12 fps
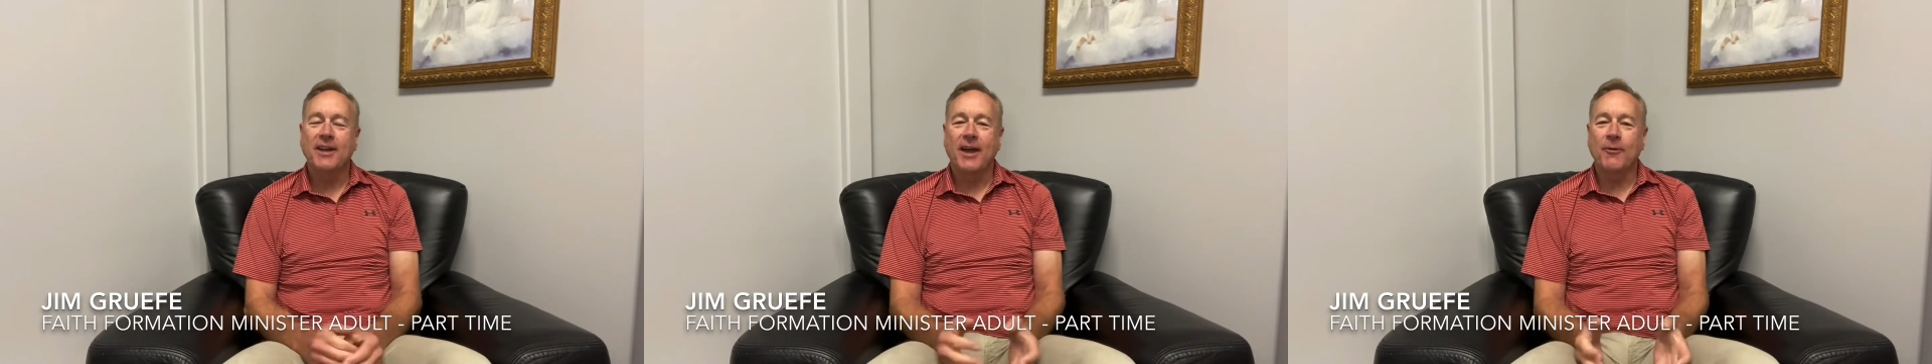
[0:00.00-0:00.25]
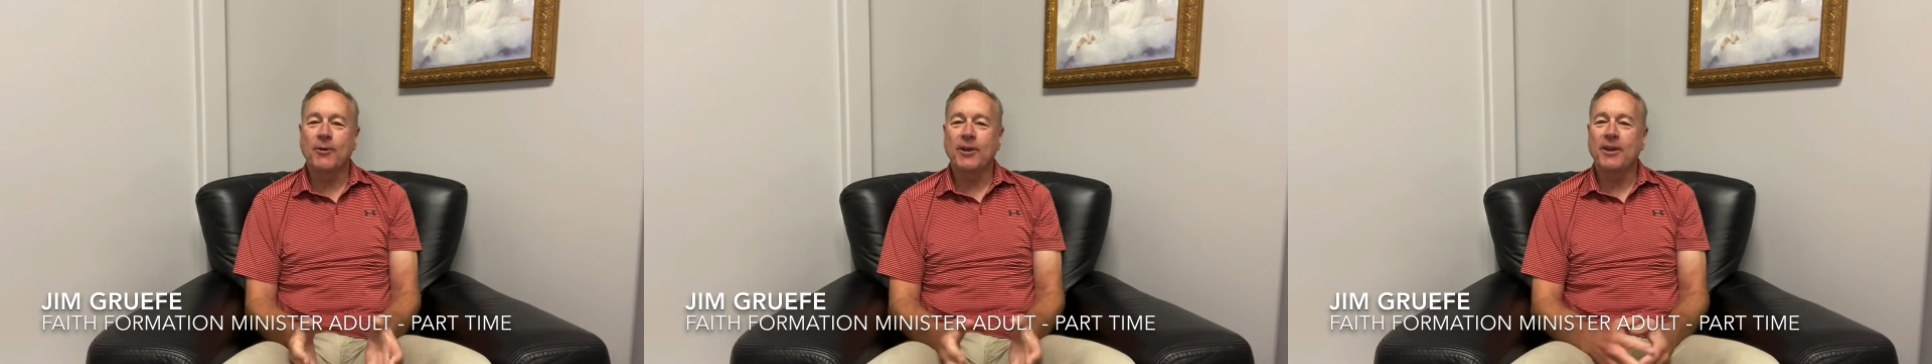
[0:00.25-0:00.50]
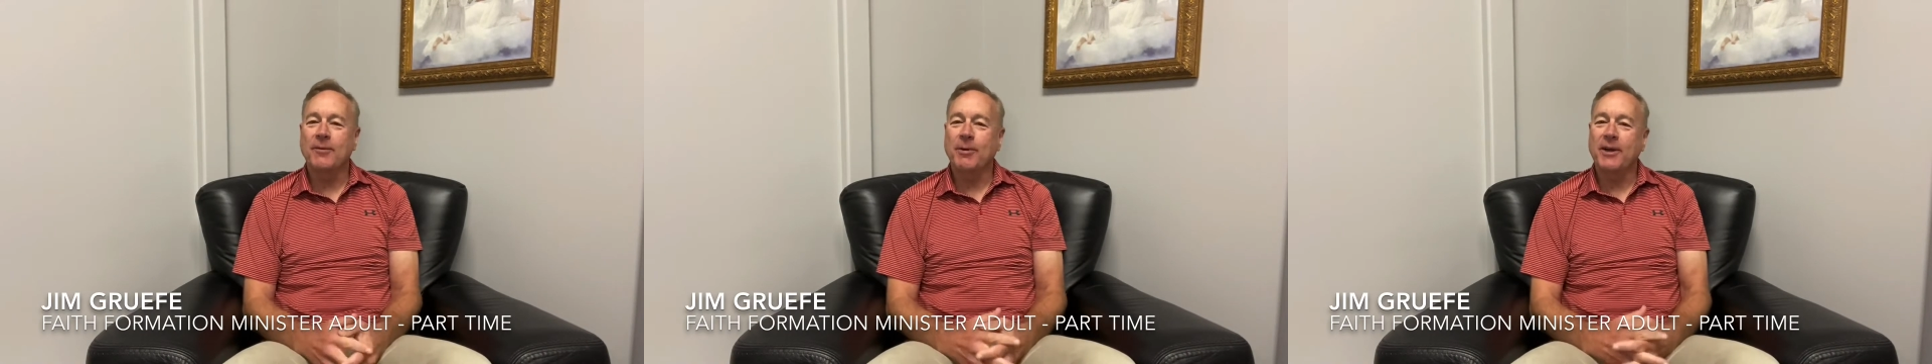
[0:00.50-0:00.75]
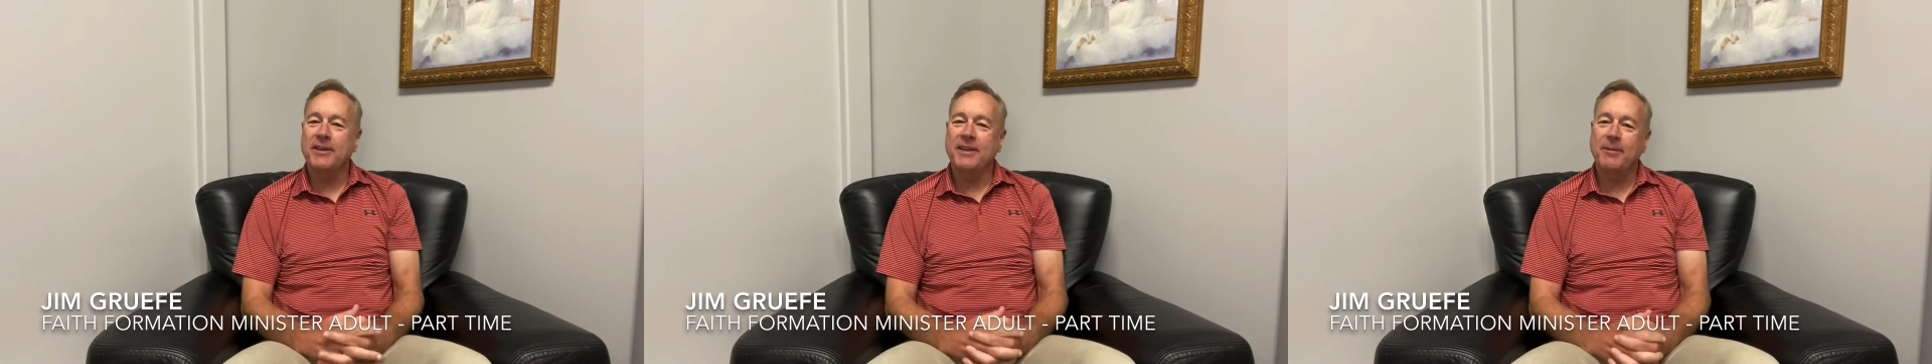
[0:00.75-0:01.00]
I work on a
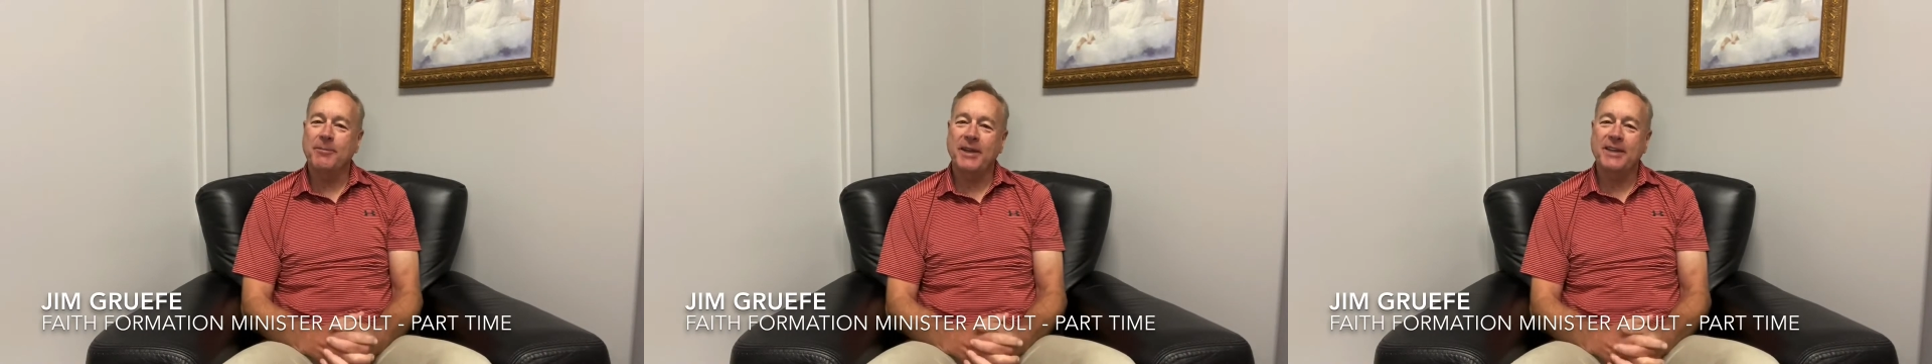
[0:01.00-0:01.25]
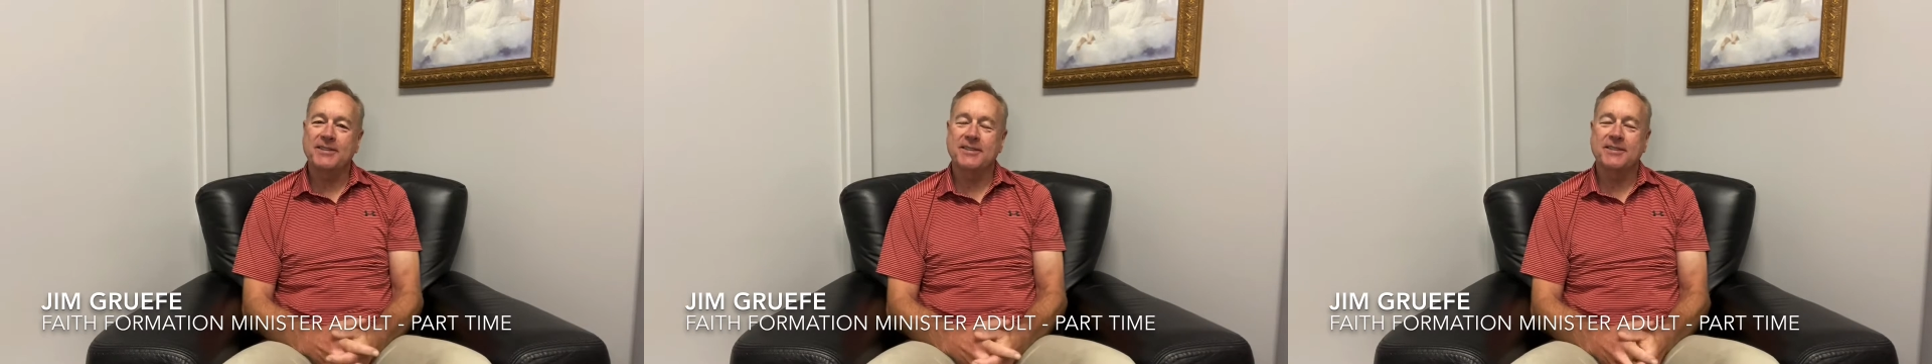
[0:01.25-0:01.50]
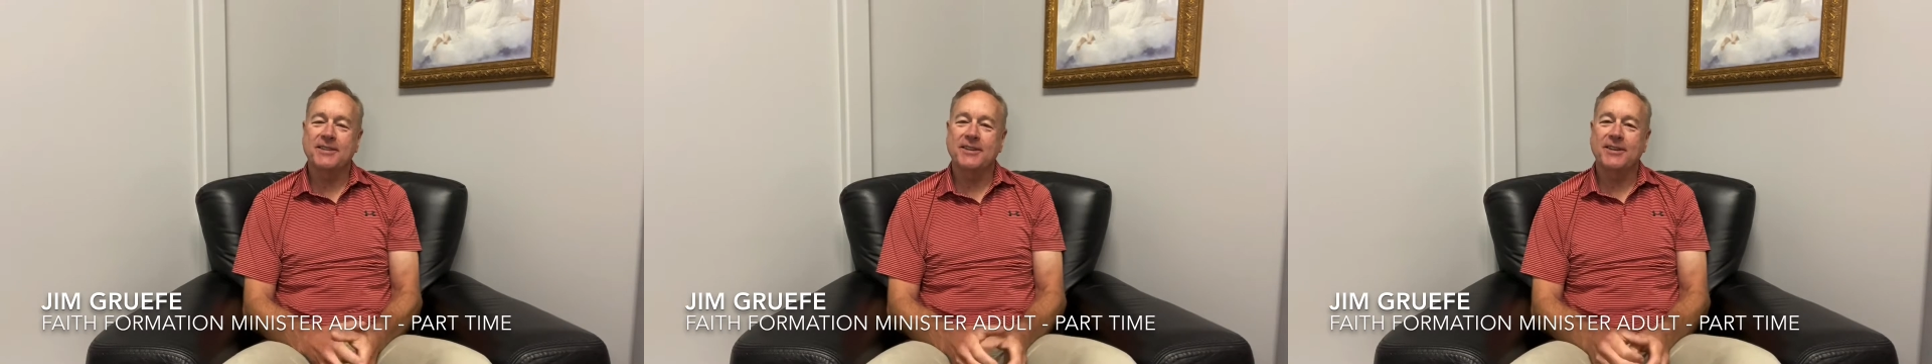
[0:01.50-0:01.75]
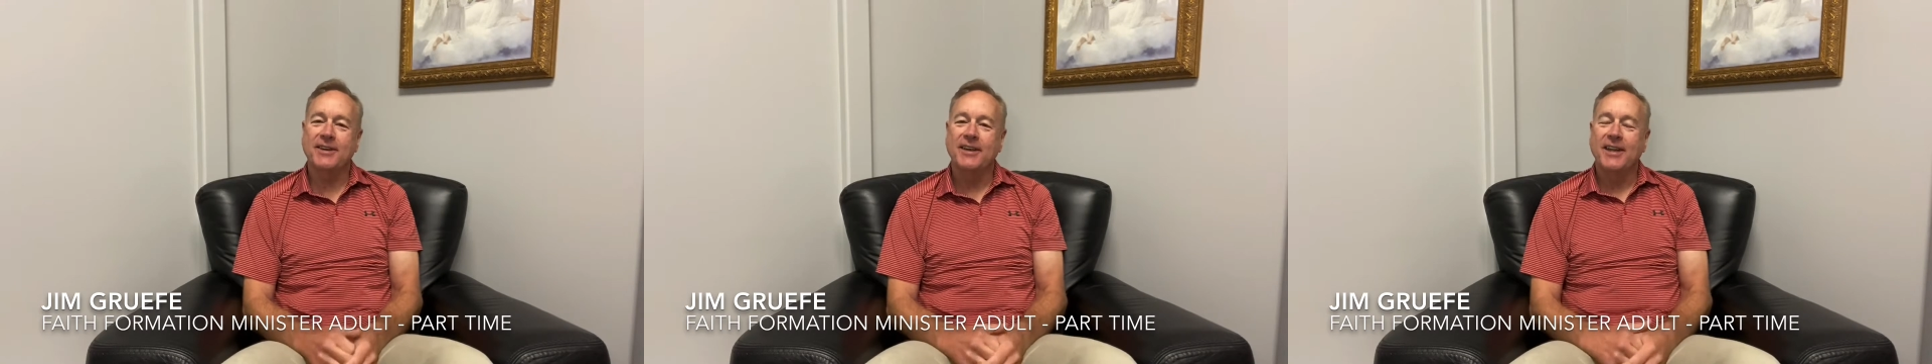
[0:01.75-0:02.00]
part time basis
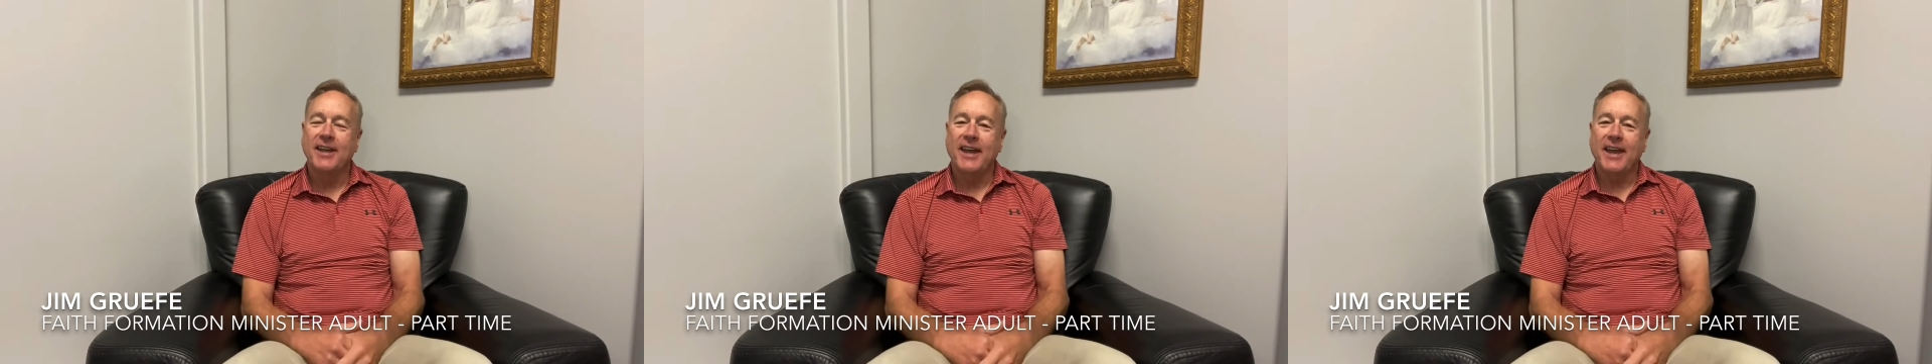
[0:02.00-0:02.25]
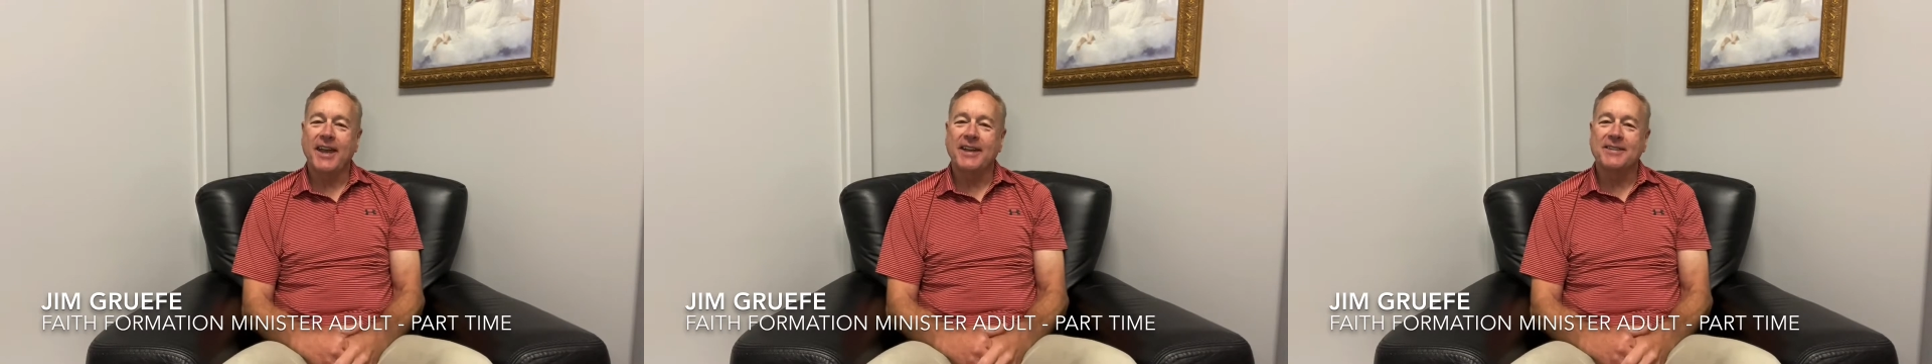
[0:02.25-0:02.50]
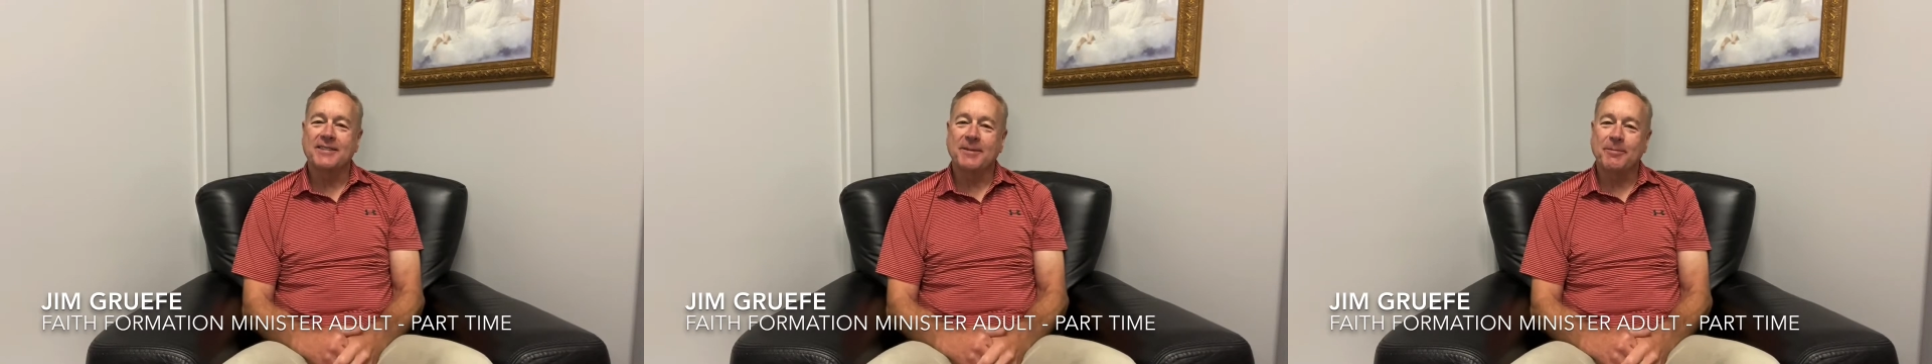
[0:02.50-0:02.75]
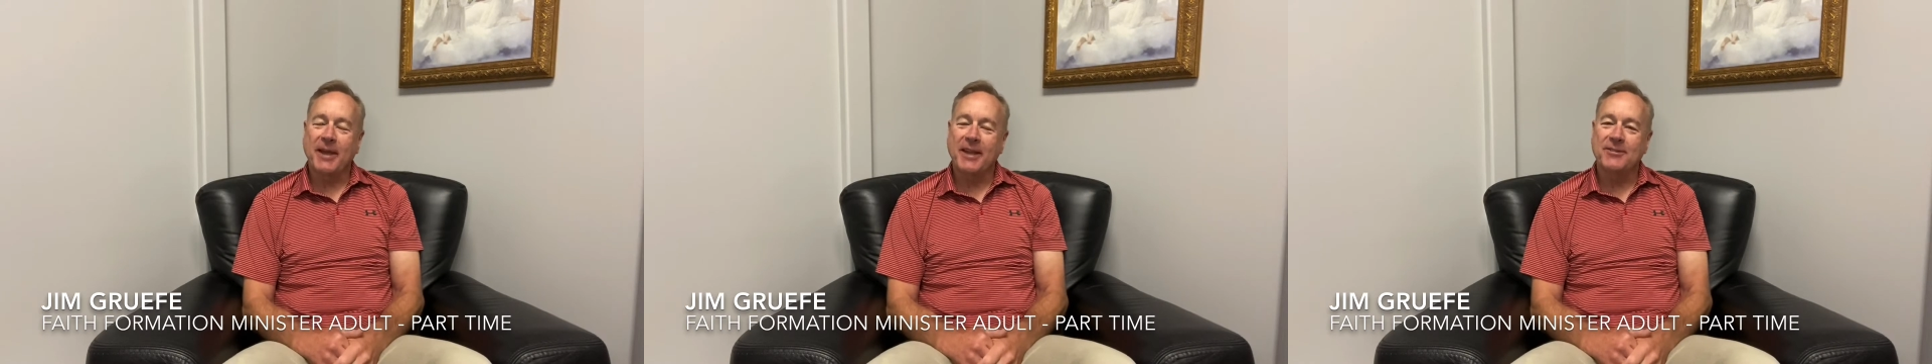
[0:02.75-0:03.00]
here at St.
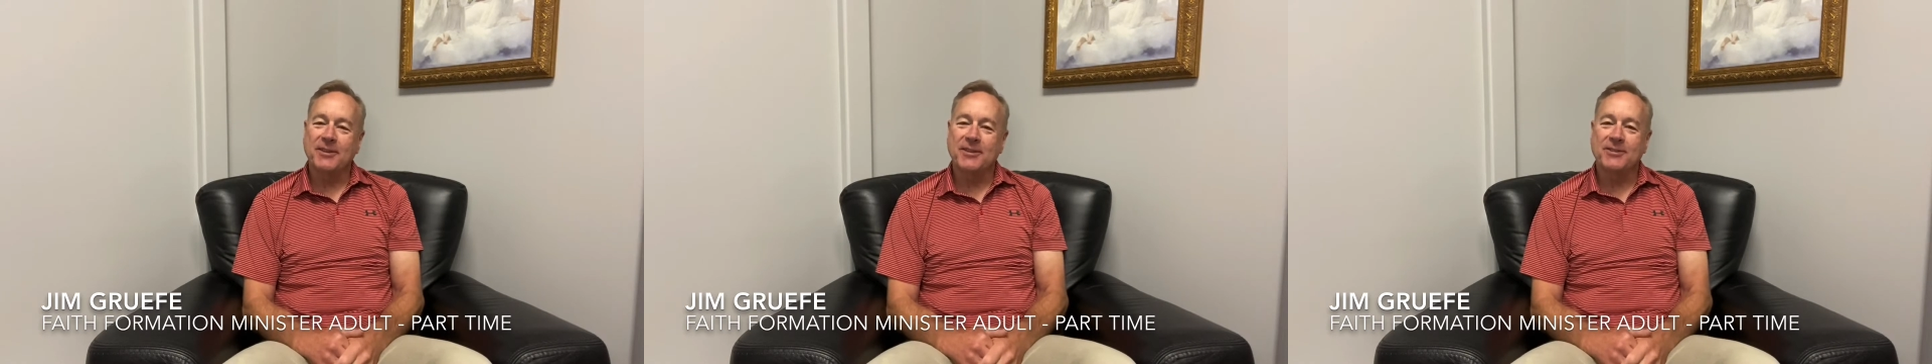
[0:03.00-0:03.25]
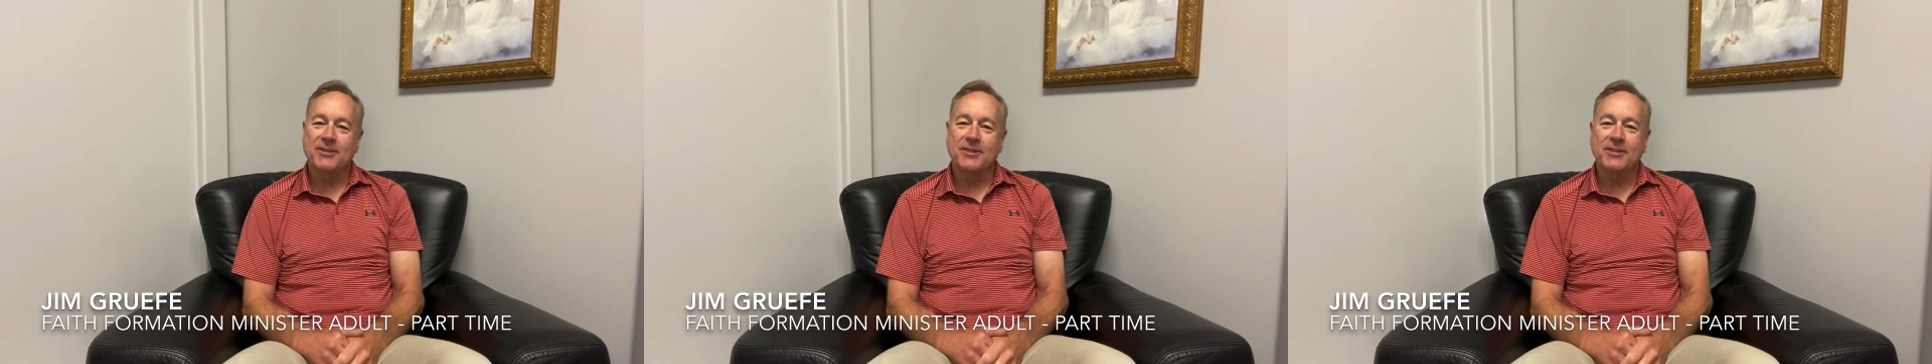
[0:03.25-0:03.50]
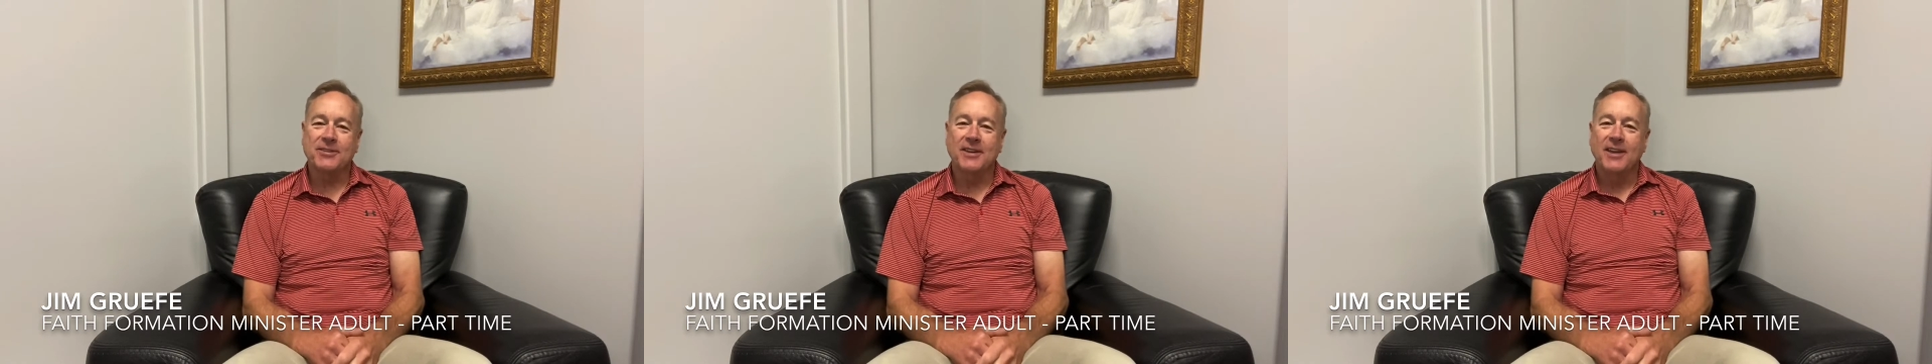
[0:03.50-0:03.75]
Patrick's Church.